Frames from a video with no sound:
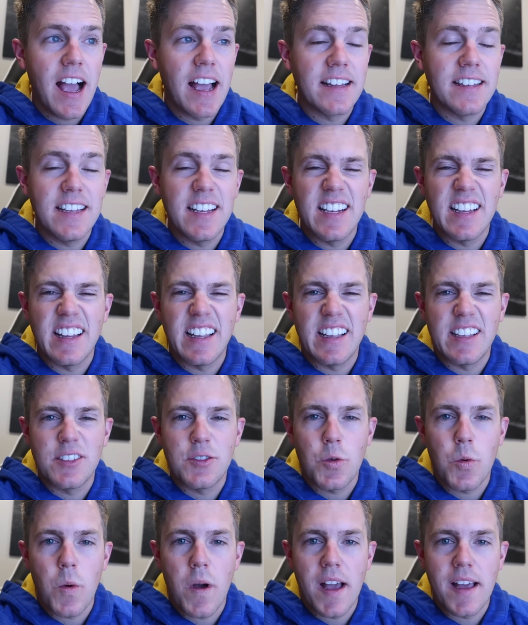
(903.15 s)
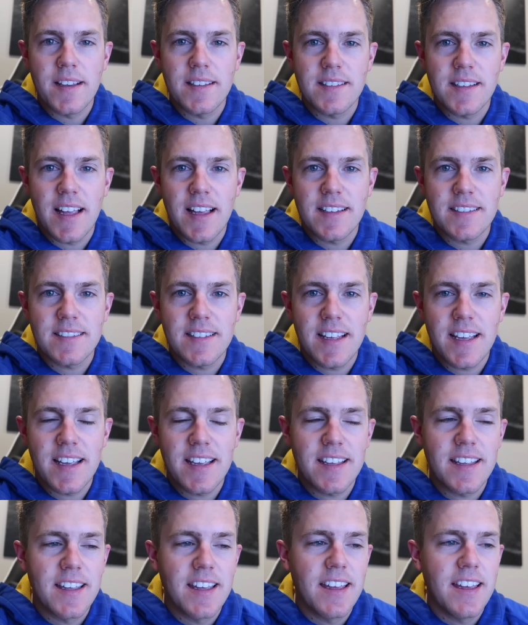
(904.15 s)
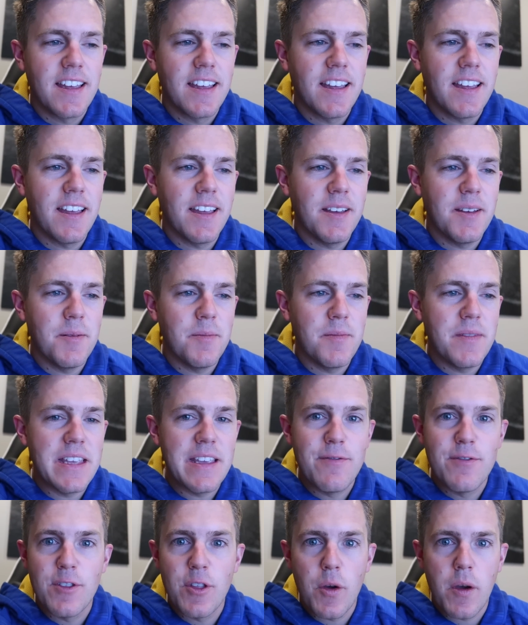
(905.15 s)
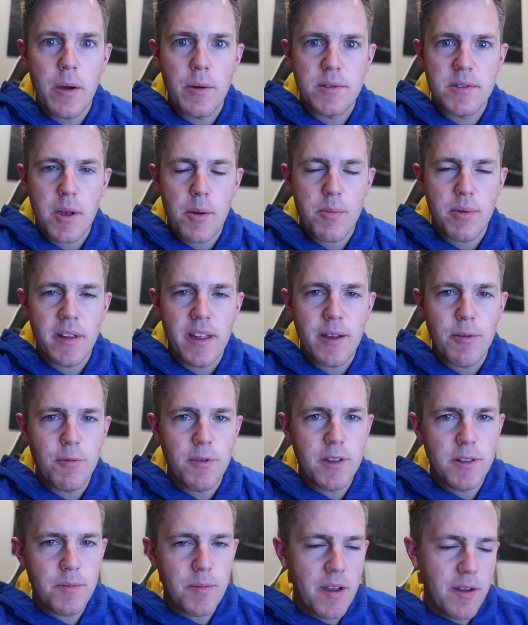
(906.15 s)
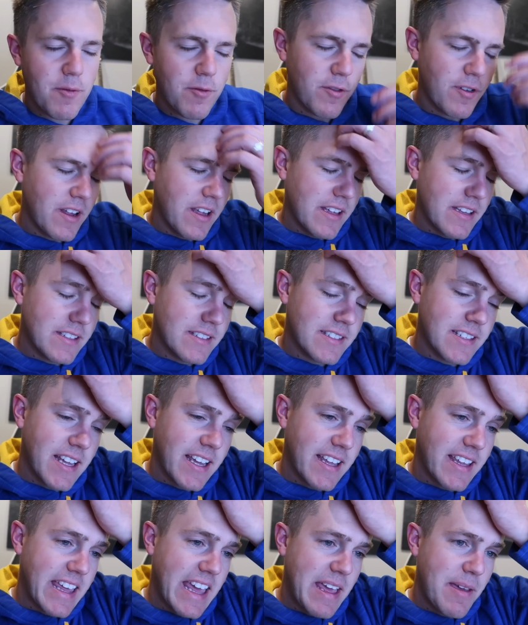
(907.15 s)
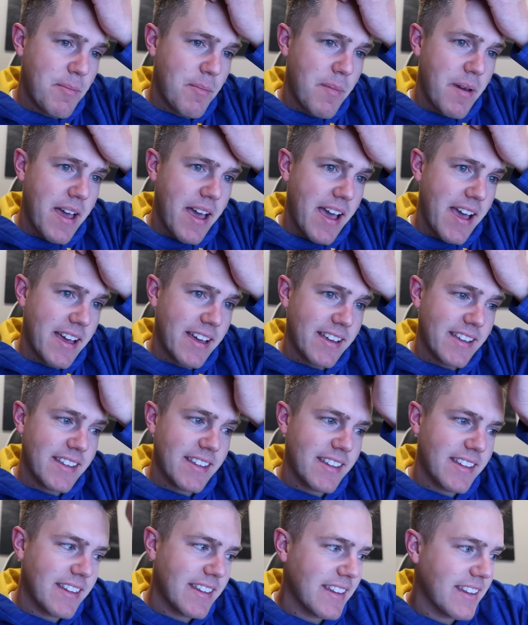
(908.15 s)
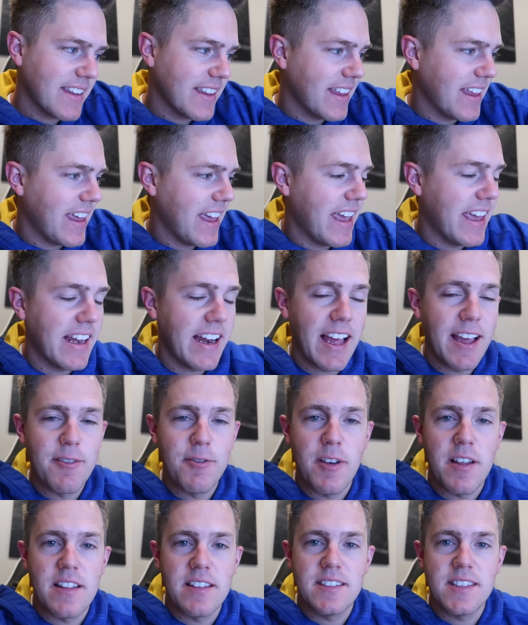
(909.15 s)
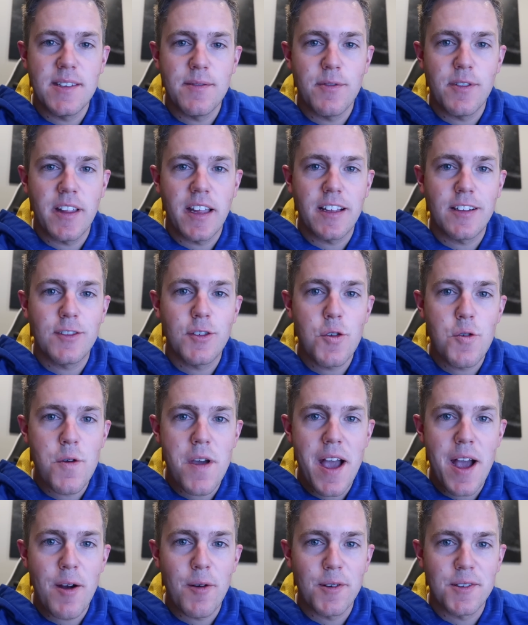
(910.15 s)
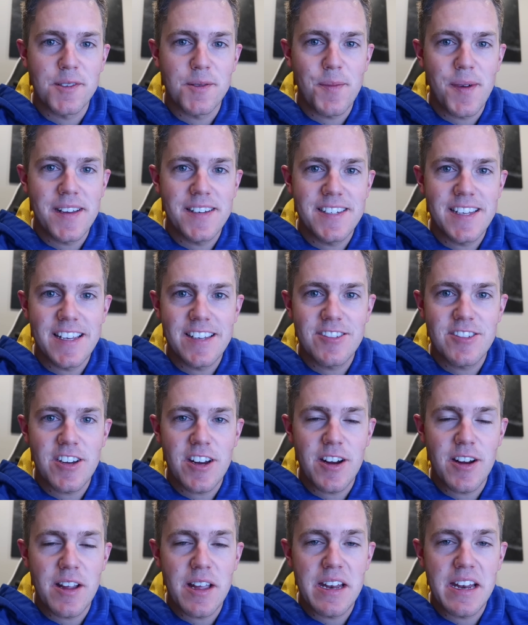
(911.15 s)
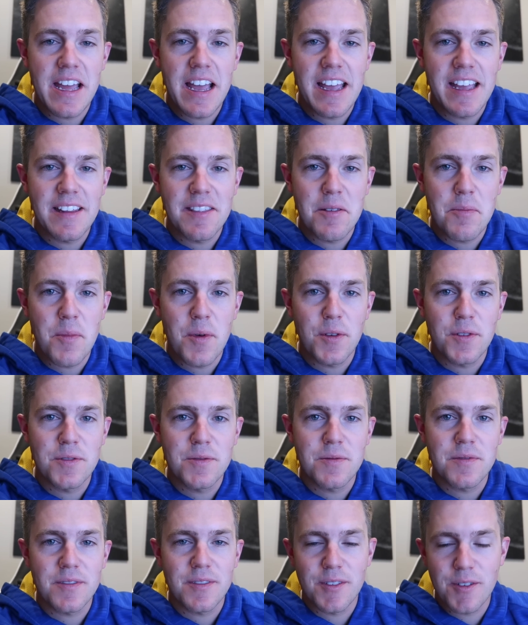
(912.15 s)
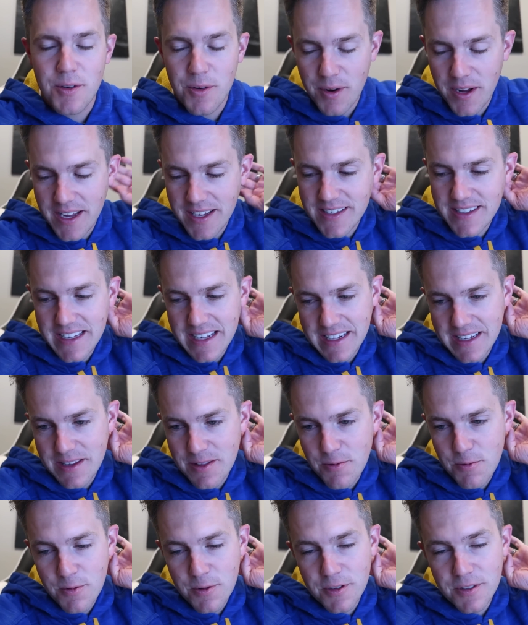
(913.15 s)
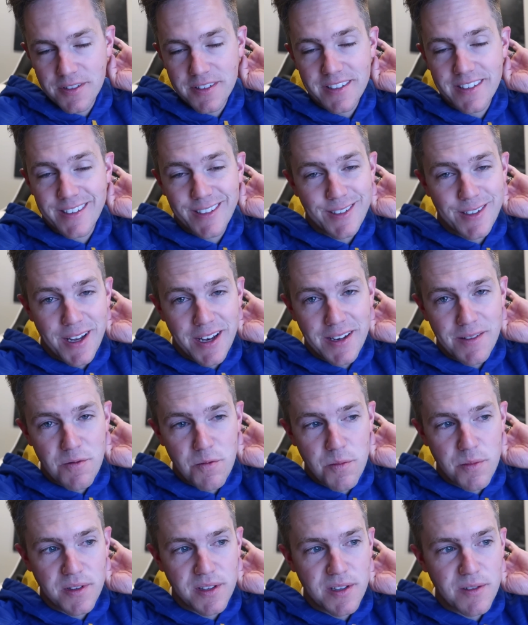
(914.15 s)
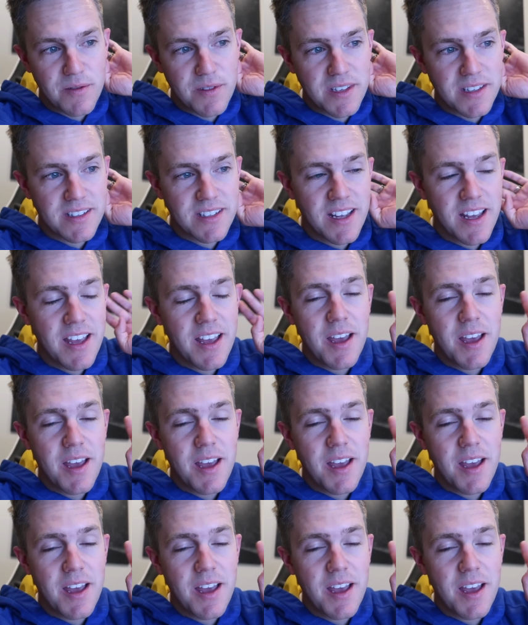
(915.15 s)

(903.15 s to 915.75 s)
I did it like twice last night. Um, even though I was up late with my friends, I came back and I fell asleep for like two hours on my desk chair and I had the most crank neck in the world. I could not even believe it.